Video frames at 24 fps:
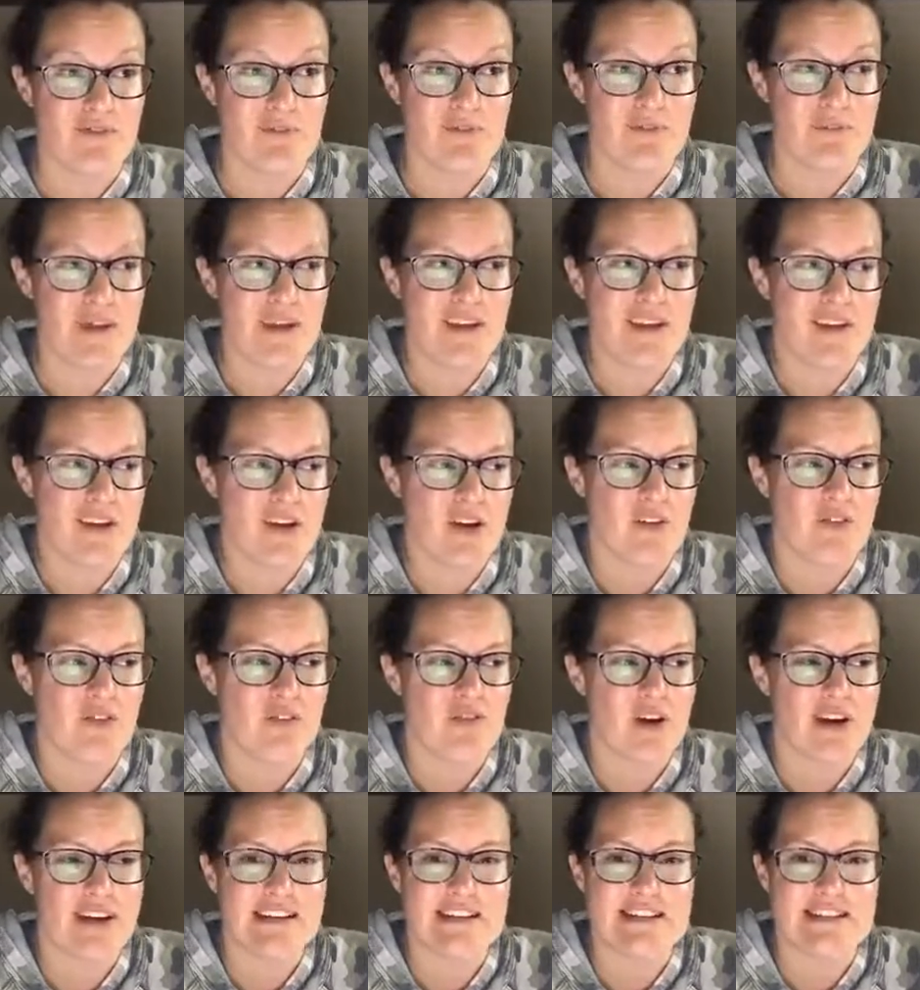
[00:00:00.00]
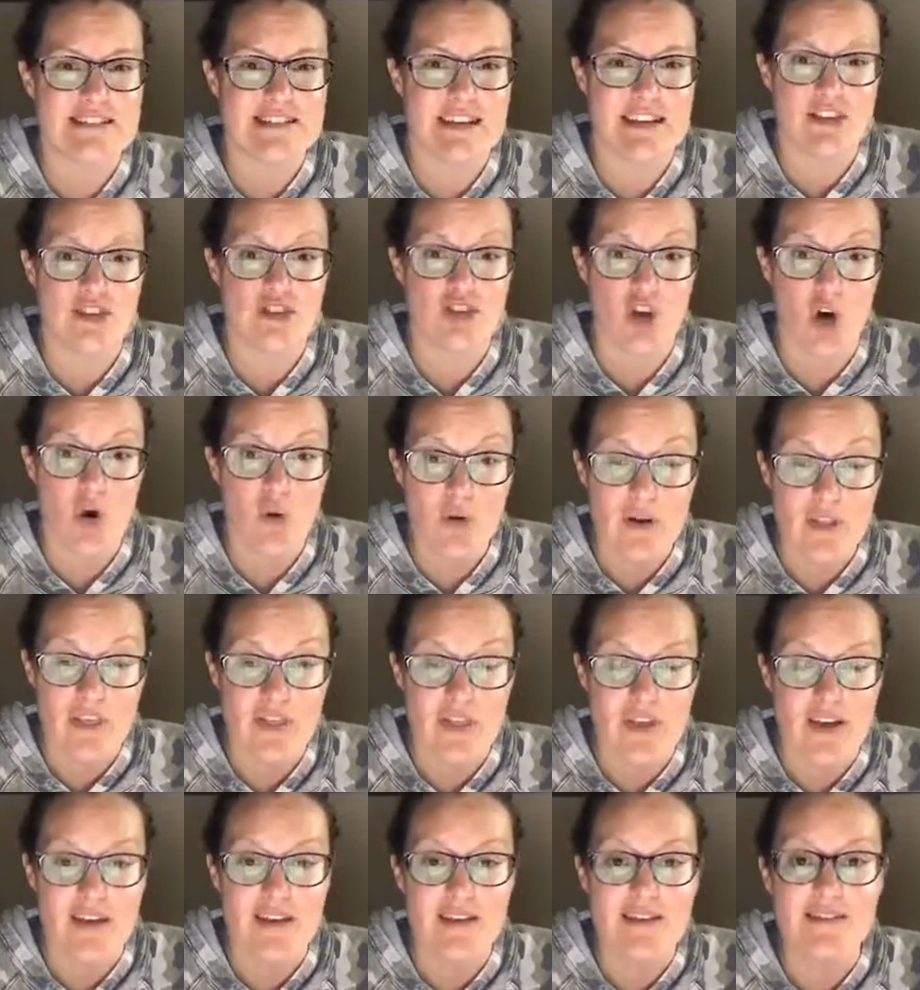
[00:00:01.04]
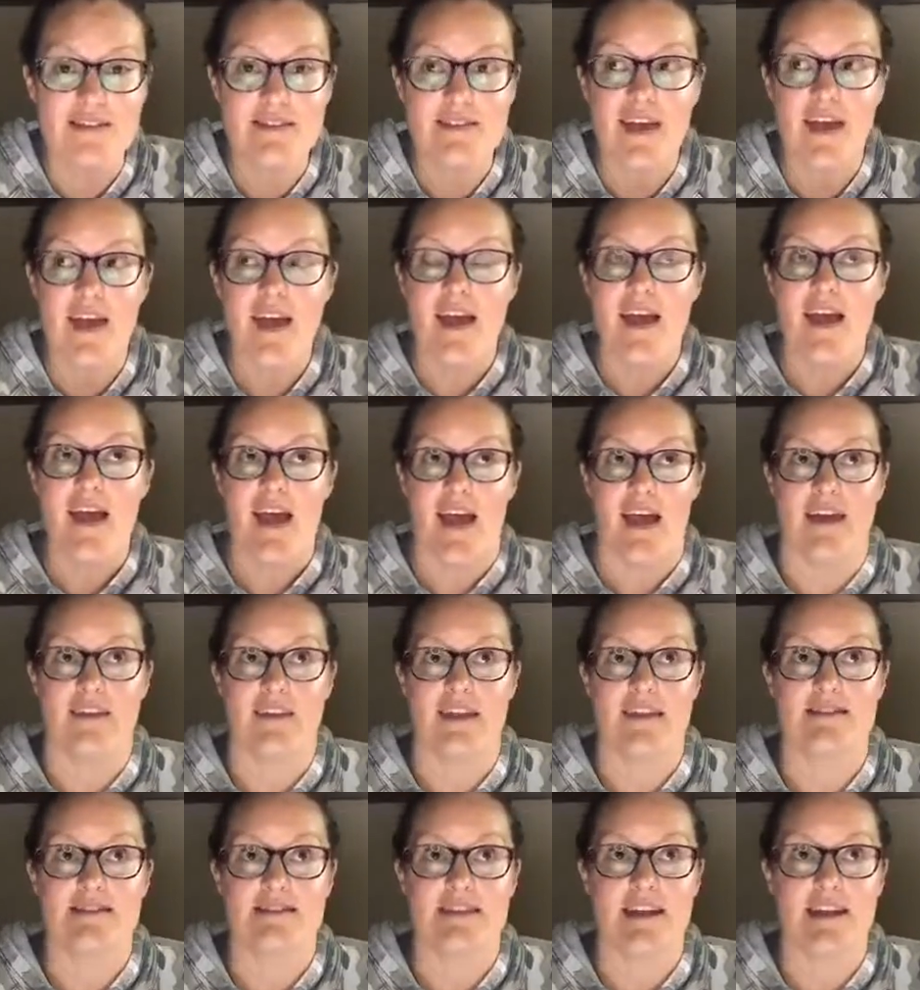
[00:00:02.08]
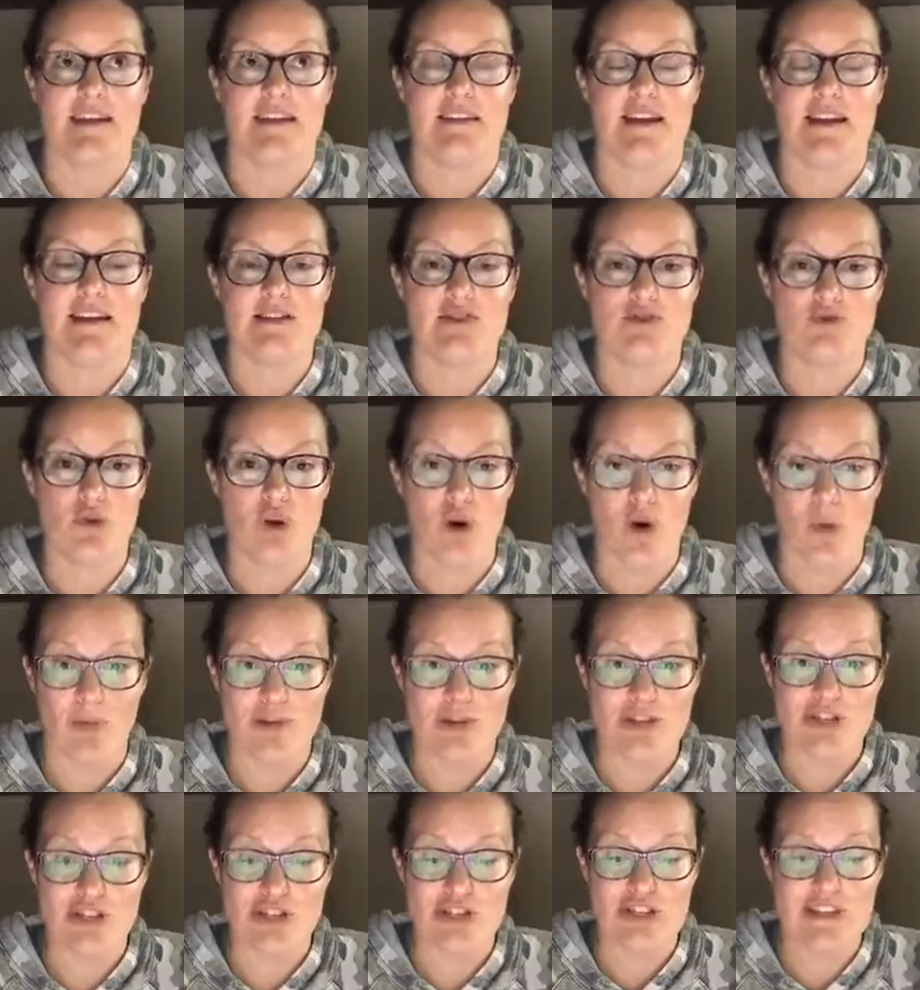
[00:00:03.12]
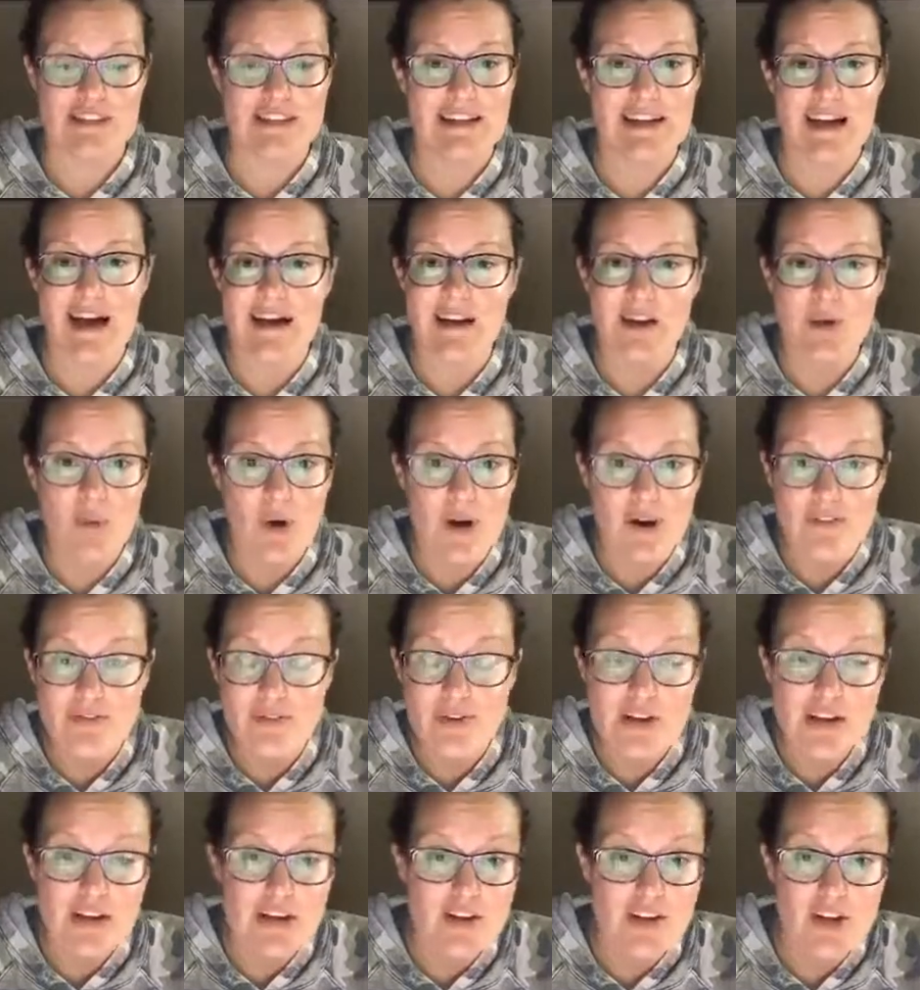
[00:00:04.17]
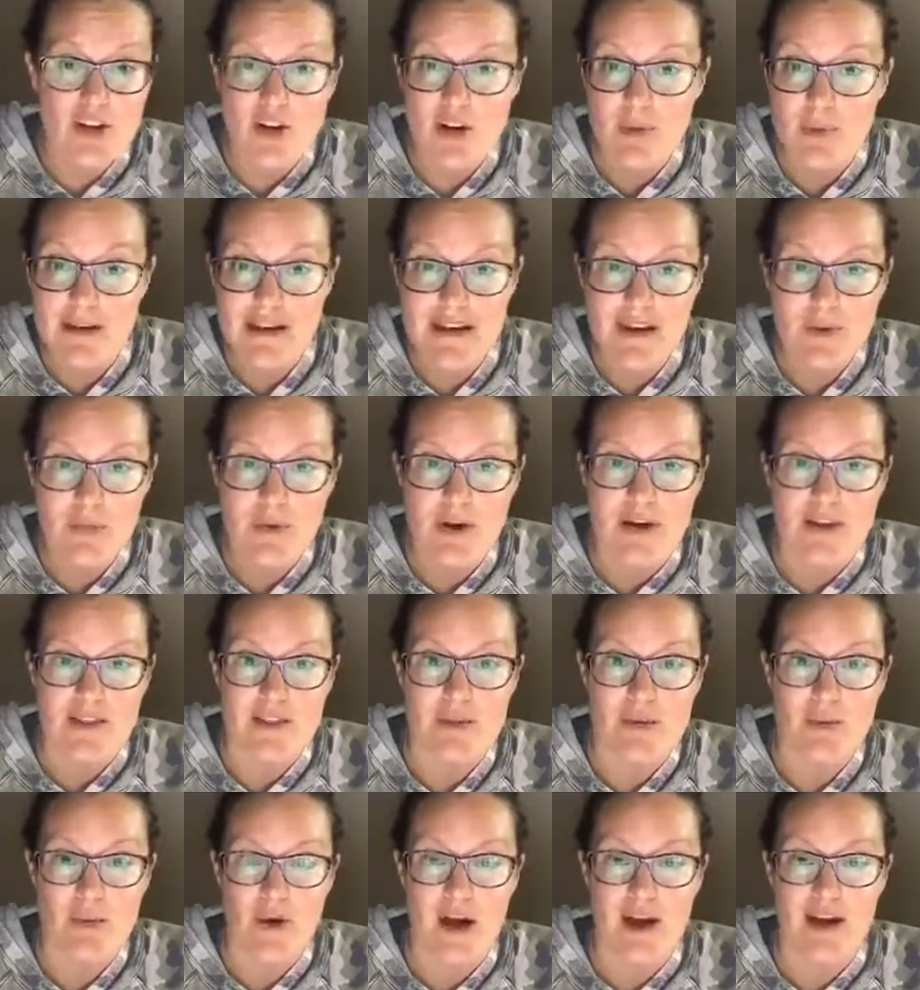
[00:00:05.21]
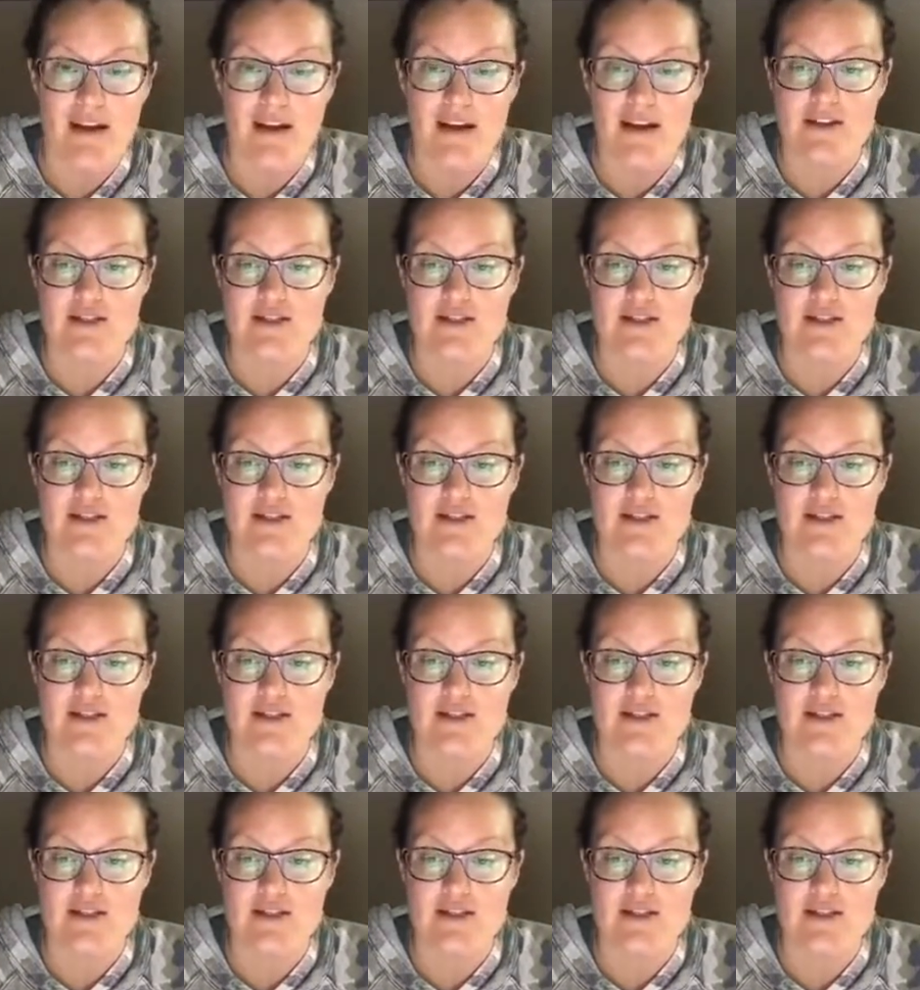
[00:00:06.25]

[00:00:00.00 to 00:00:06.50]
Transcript: Being afraid to say no to things and then saying yes to a whole bunch of shit that I didn't want to freaking do to begin with, right?